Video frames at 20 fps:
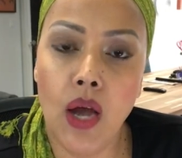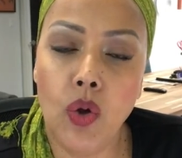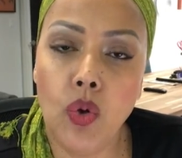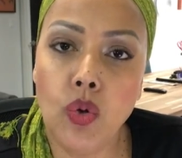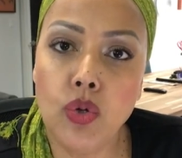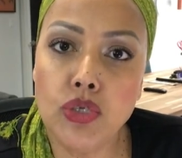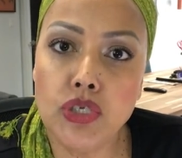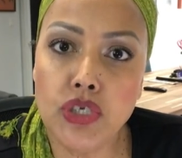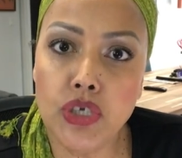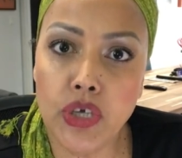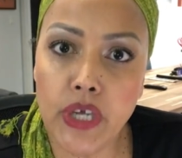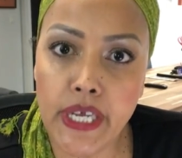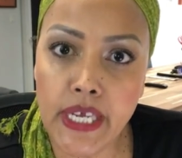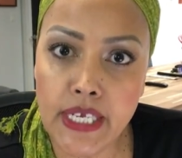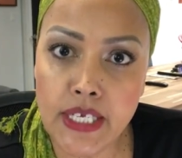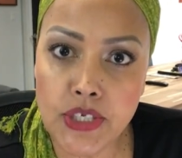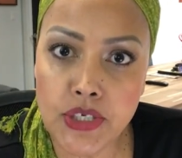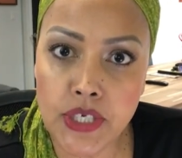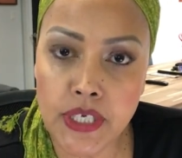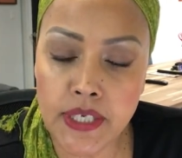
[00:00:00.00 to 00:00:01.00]
who's your
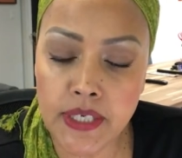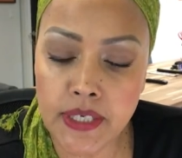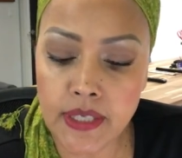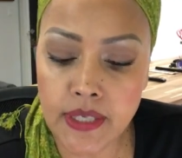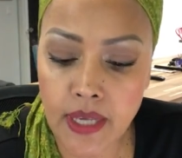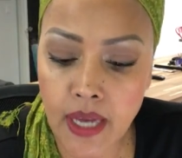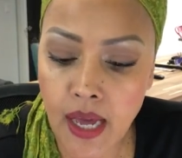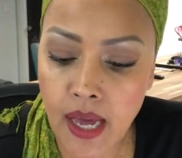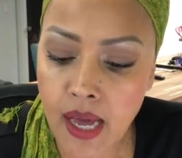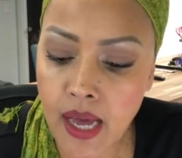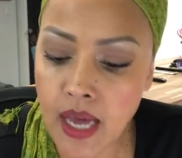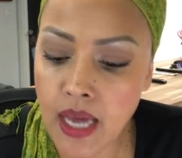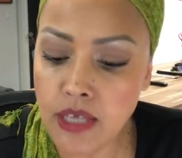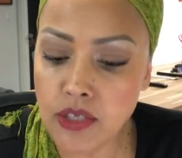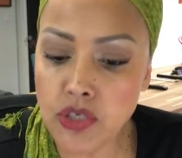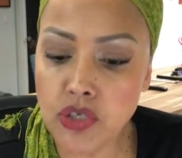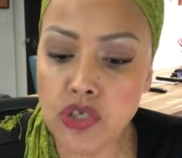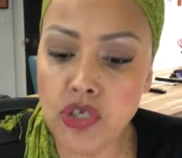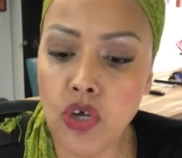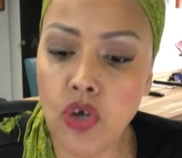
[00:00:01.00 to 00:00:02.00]
agent?
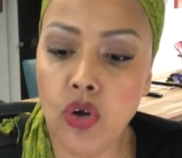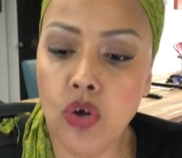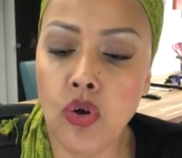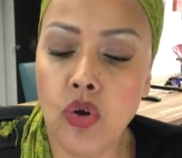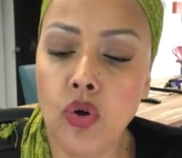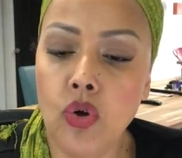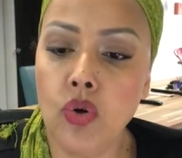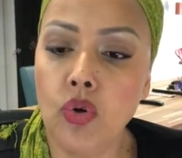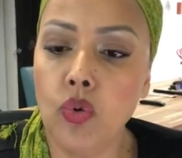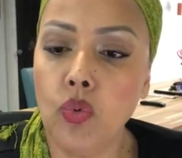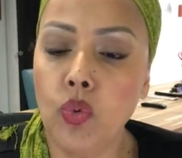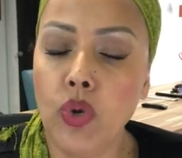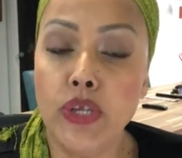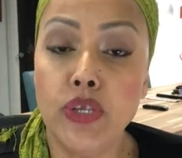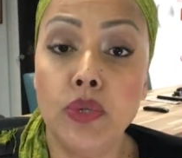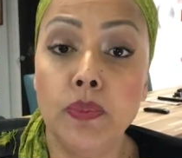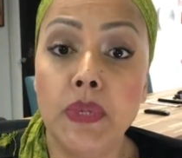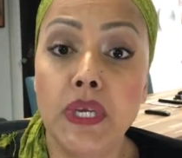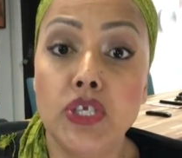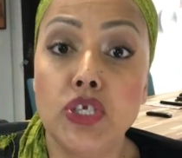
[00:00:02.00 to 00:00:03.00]
So when
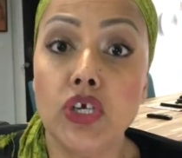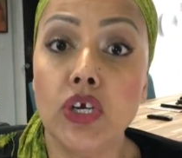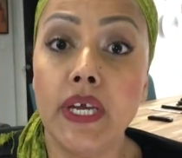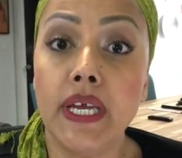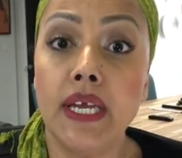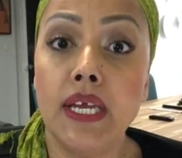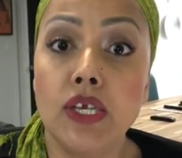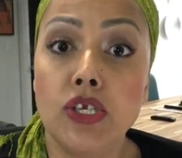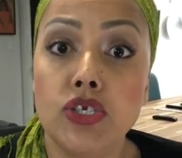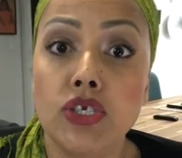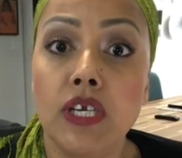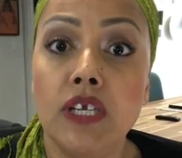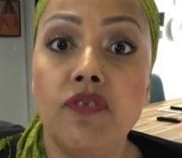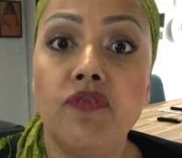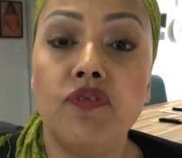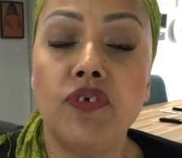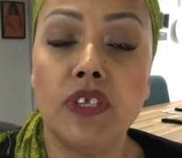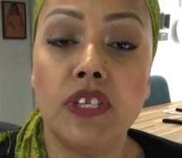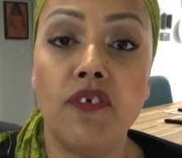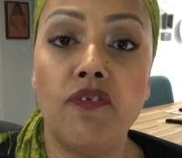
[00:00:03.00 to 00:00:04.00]
you meet your agent
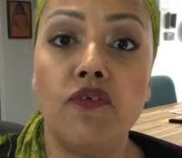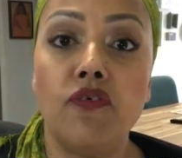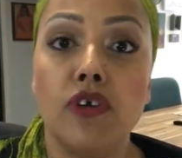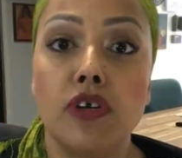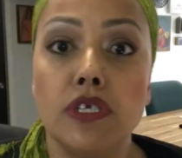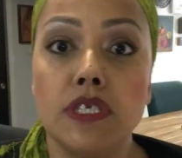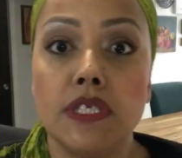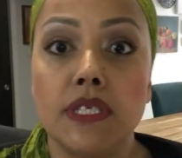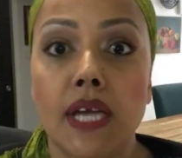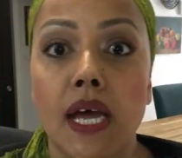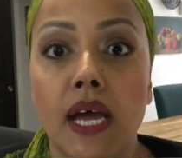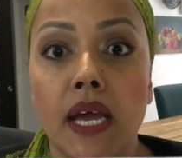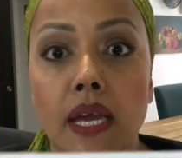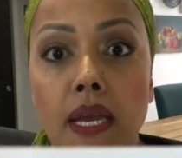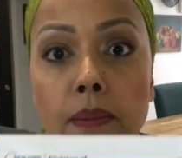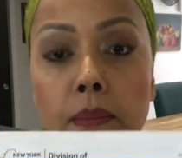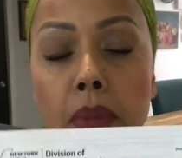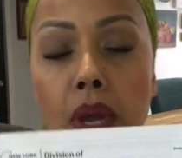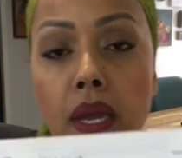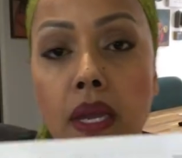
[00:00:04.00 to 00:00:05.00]
for the first
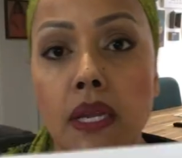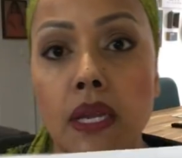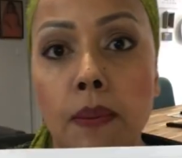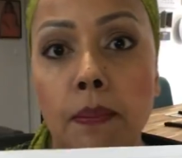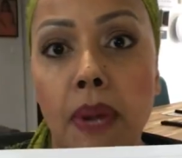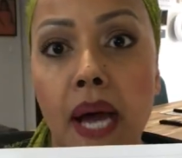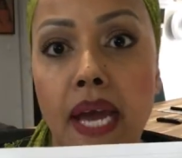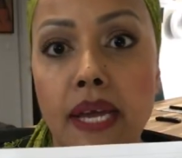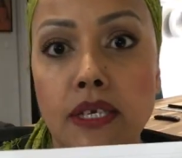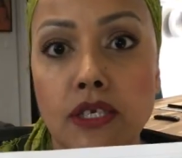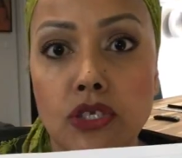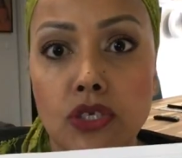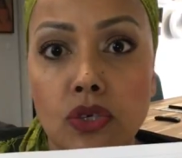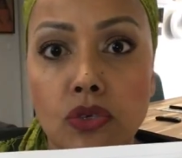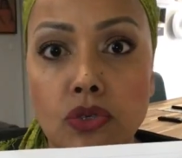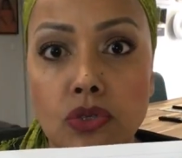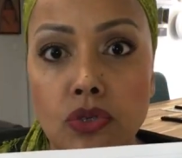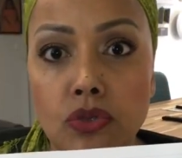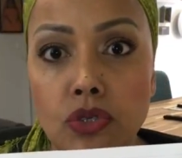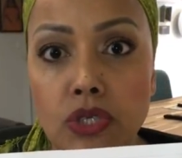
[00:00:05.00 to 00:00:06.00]
time in a buyer's
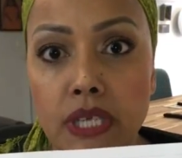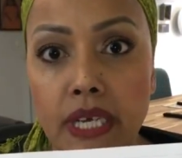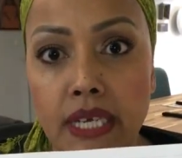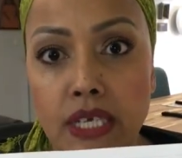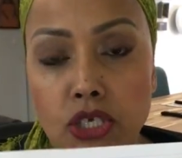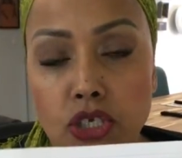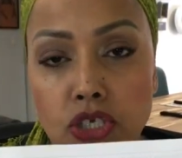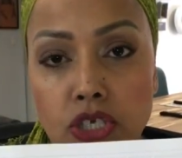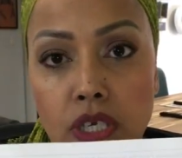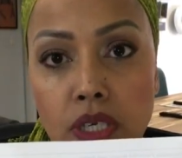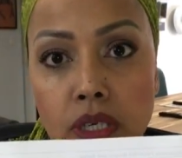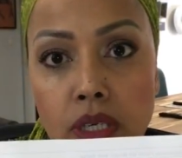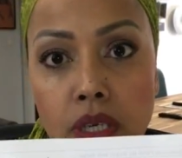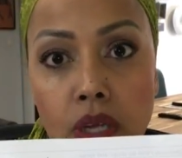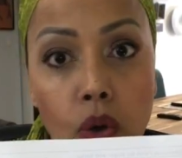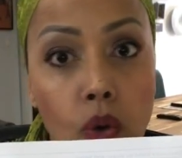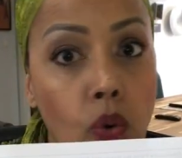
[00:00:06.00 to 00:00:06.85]
consultation,